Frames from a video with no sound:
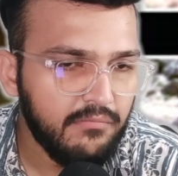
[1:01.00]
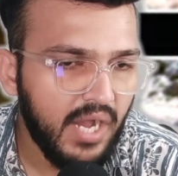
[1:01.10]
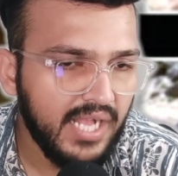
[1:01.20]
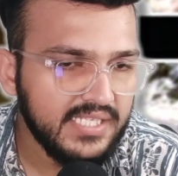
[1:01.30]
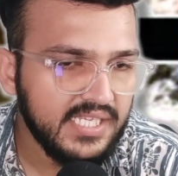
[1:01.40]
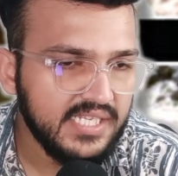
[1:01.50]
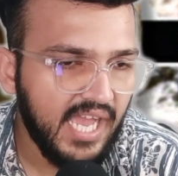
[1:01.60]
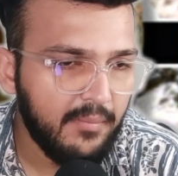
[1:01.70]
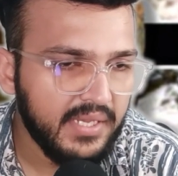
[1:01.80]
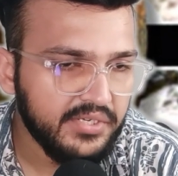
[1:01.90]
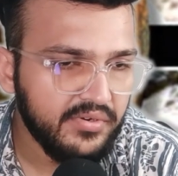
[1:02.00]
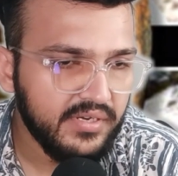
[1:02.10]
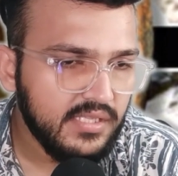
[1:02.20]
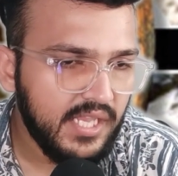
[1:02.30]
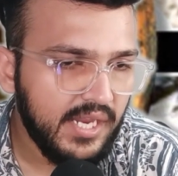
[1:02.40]
miles in diameter.
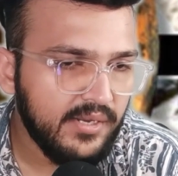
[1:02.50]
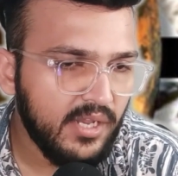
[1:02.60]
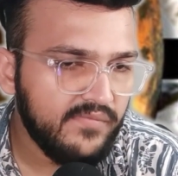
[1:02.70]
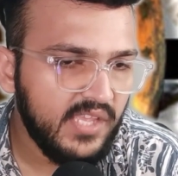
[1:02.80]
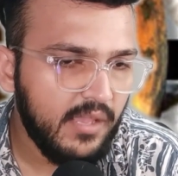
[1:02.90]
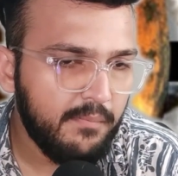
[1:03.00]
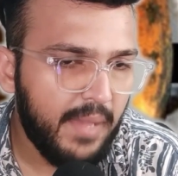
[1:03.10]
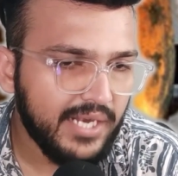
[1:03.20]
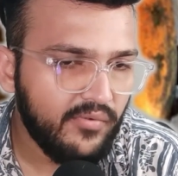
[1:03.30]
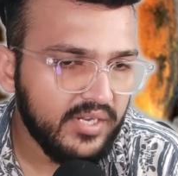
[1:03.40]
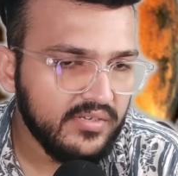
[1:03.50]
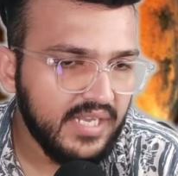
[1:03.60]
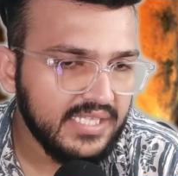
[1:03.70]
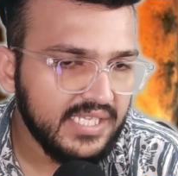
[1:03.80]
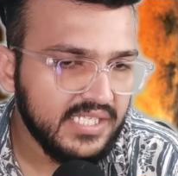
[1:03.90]
The area of the impact crater
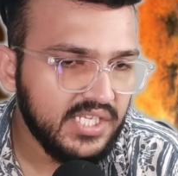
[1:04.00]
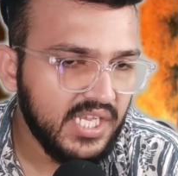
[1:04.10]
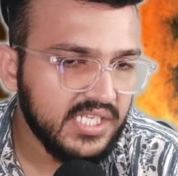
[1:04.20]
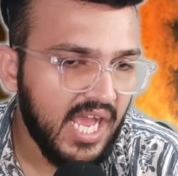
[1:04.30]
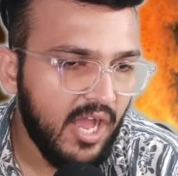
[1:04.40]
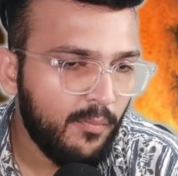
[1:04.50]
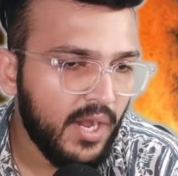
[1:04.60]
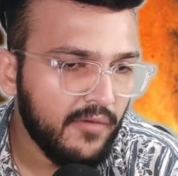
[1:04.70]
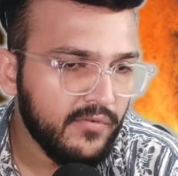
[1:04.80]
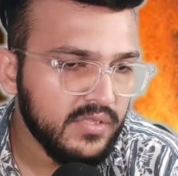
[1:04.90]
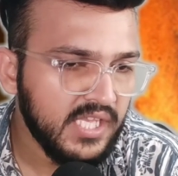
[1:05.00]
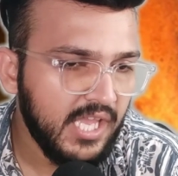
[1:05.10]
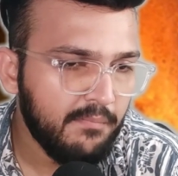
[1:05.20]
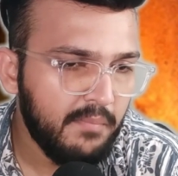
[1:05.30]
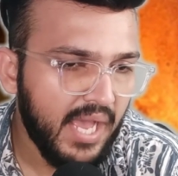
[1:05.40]
tells us just how powerful the
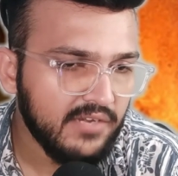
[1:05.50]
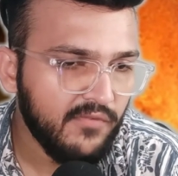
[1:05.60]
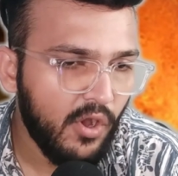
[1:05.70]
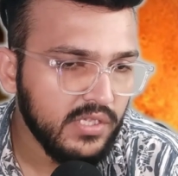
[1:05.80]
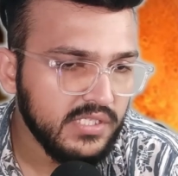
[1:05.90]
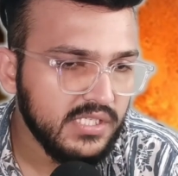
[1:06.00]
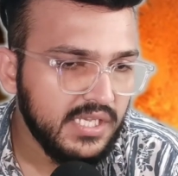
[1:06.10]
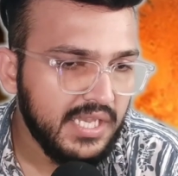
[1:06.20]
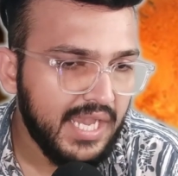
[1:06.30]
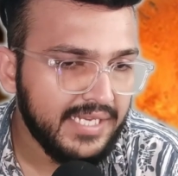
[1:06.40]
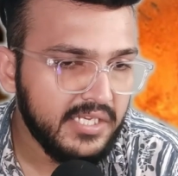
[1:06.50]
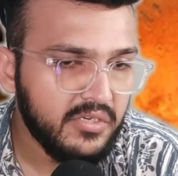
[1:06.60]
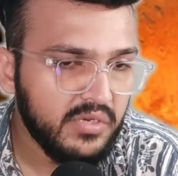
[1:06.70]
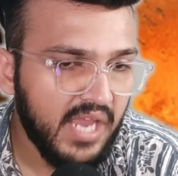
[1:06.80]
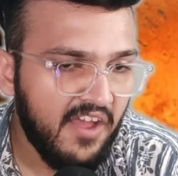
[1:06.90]
impact was and it
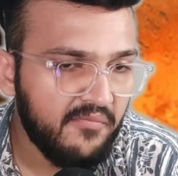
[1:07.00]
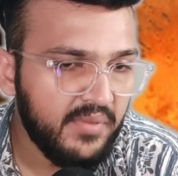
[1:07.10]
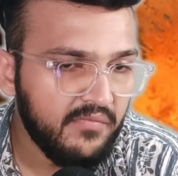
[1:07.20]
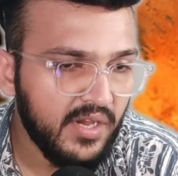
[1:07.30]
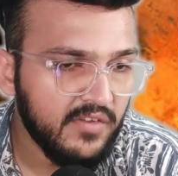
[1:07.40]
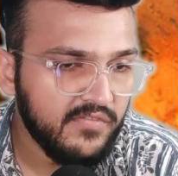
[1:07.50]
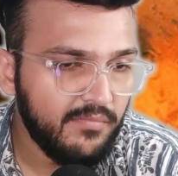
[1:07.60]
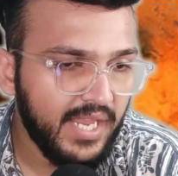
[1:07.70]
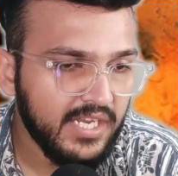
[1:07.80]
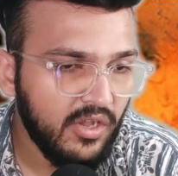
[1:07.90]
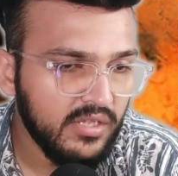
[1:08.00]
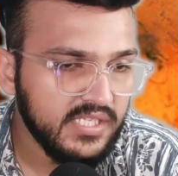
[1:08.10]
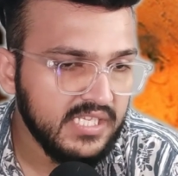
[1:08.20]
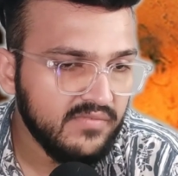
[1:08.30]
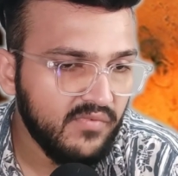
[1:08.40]
could have been one of the main
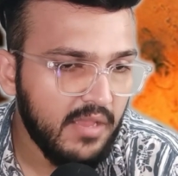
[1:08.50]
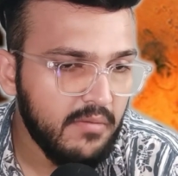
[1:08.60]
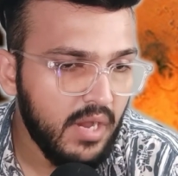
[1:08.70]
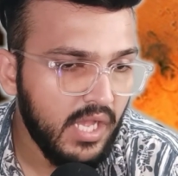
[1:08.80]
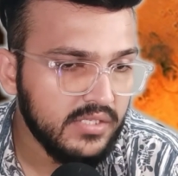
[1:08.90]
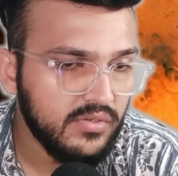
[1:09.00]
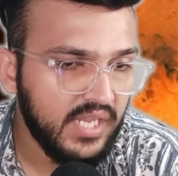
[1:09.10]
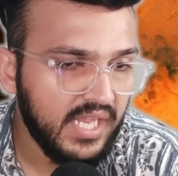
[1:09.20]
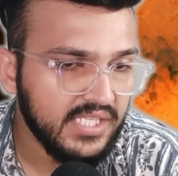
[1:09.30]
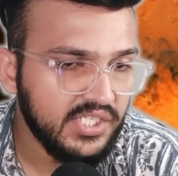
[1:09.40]
causes why Mars today is